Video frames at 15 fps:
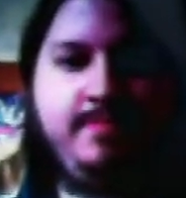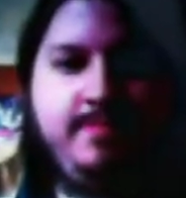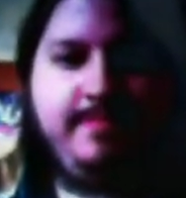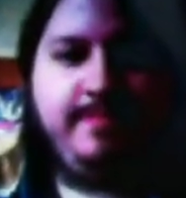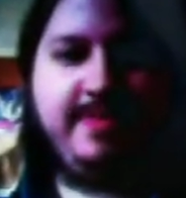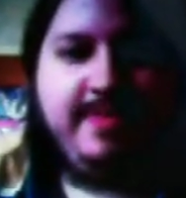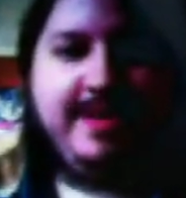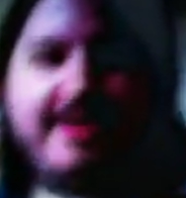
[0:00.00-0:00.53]

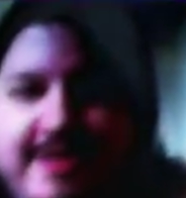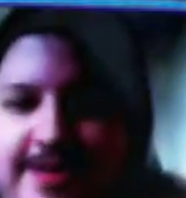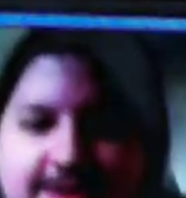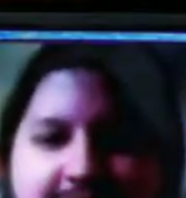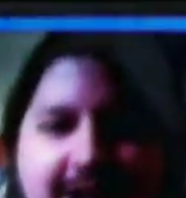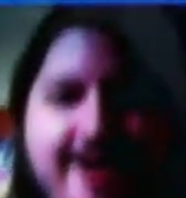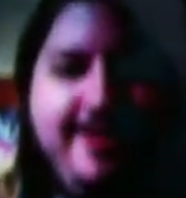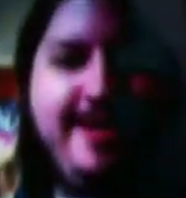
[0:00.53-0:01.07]
Wow,
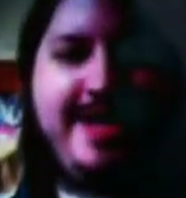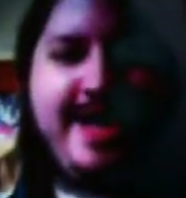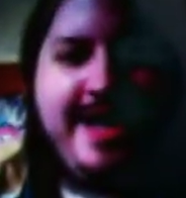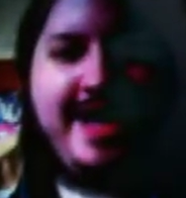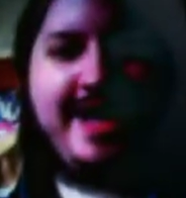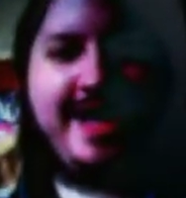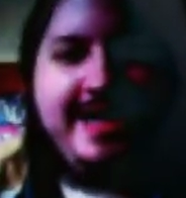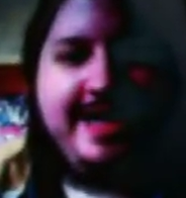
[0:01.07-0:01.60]
yeah, it
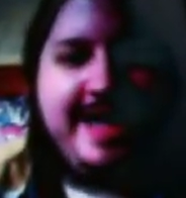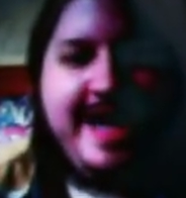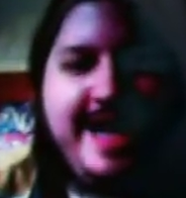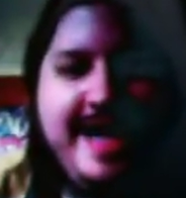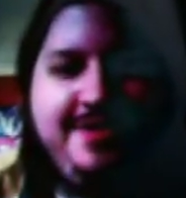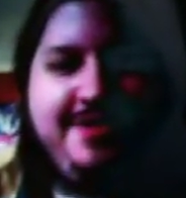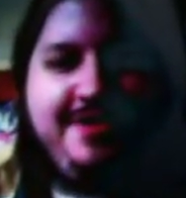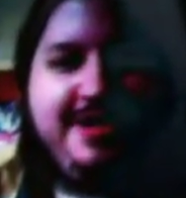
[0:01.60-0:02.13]
actually
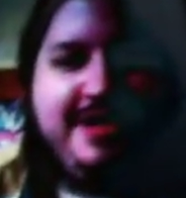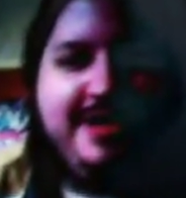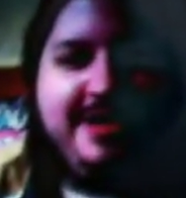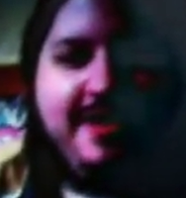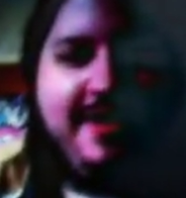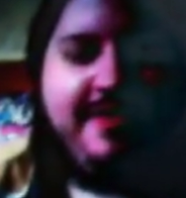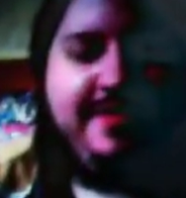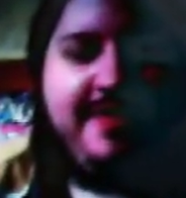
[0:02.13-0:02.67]
does kind of
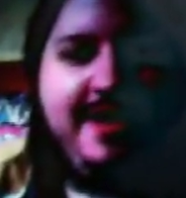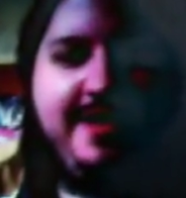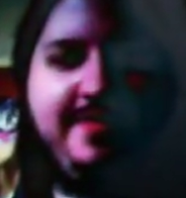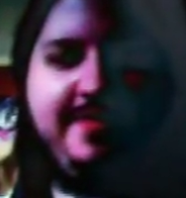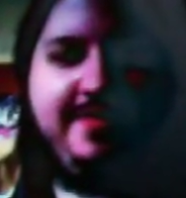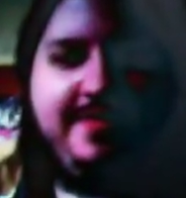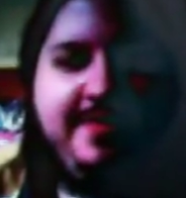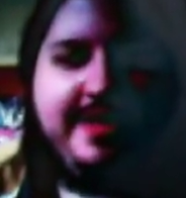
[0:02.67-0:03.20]
limit
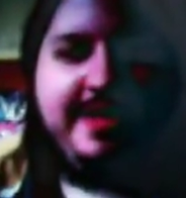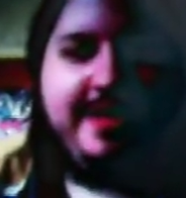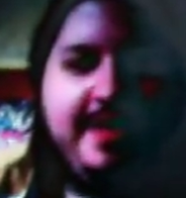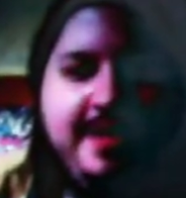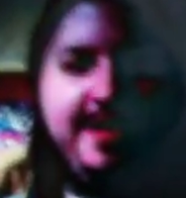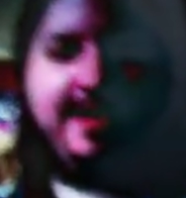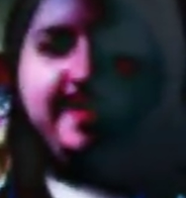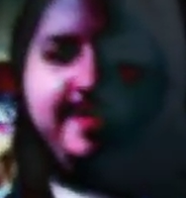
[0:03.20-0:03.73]
itself.
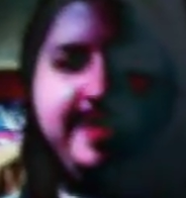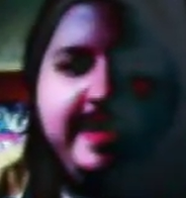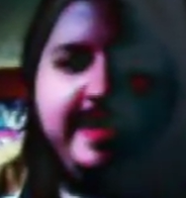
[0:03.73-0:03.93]
I'm